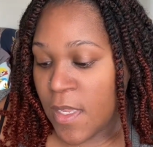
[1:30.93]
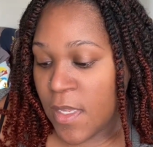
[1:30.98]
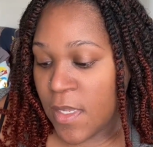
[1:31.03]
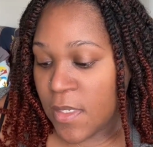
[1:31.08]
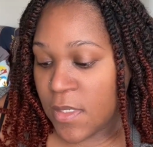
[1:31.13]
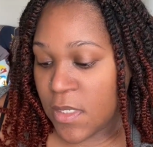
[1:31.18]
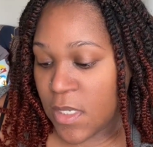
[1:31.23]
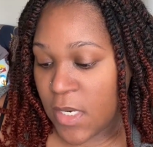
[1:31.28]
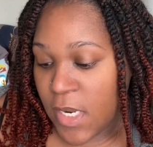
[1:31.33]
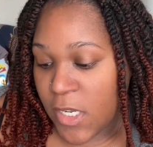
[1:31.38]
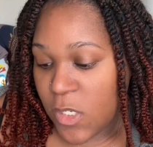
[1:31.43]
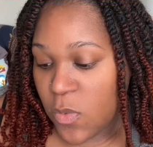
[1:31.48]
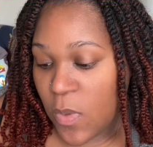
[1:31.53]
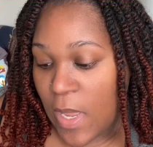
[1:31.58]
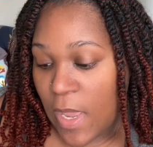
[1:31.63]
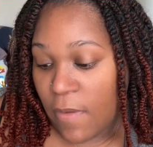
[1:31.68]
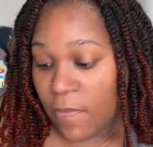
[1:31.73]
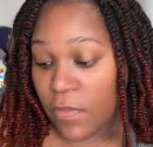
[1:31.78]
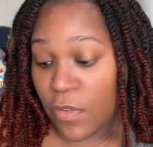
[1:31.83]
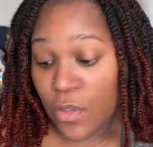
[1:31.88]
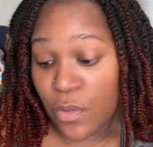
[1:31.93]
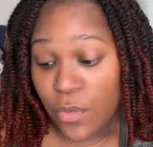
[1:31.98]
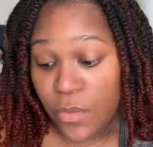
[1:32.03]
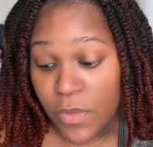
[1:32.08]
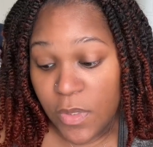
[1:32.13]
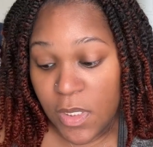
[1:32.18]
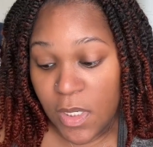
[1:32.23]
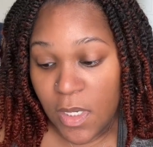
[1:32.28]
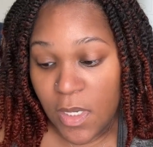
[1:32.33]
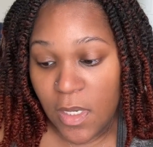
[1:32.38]
So next we have
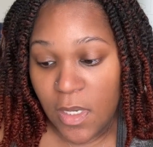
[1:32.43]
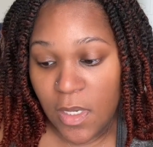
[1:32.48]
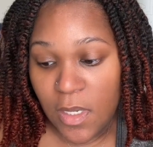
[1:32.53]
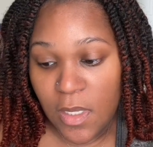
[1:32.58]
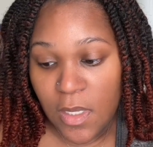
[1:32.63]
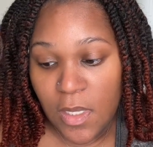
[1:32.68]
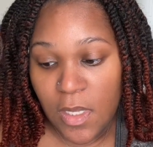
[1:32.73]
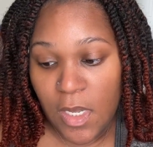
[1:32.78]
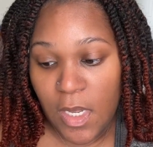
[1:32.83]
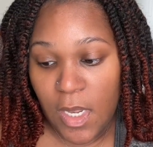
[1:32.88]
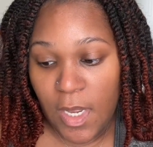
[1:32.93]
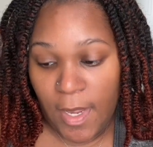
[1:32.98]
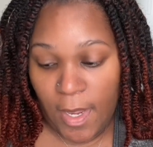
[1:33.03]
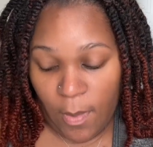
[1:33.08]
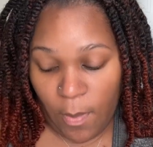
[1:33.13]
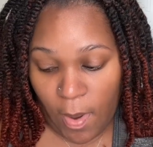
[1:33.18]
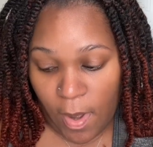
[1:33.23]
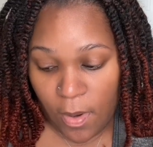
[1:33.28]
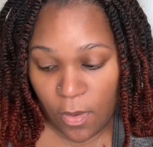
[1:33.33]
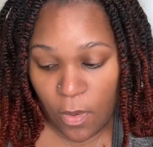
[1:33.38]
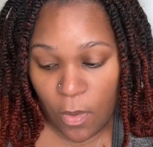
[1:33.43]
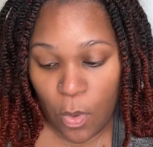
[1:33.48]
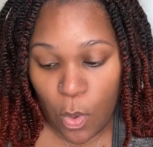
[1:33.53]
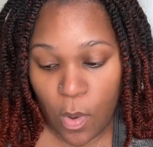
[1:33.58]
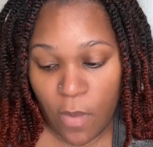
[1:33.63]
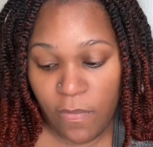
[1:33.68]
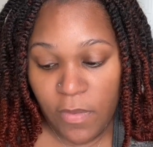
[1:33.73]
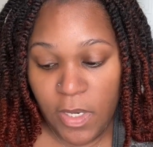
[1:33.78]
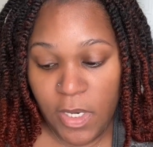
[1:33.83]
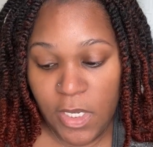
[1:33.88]
lute. The modern
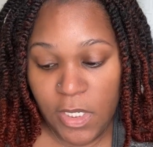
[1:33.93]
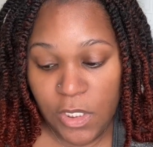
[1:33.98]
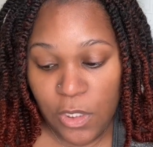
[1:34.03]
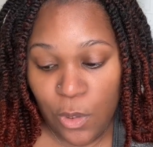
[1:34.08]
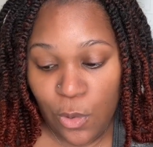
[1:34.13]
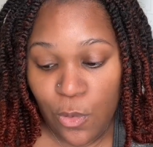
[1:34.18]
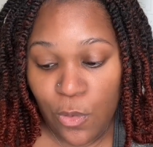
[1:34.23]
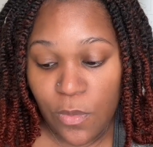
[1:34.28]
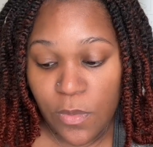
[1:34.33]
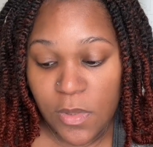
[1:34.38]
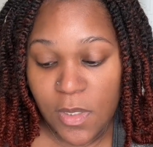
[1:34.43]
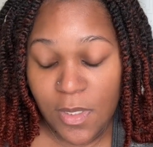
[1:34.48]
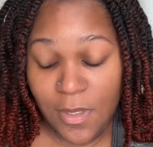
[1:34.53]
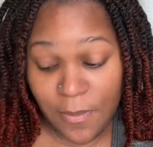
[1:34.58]
equivalent is lute,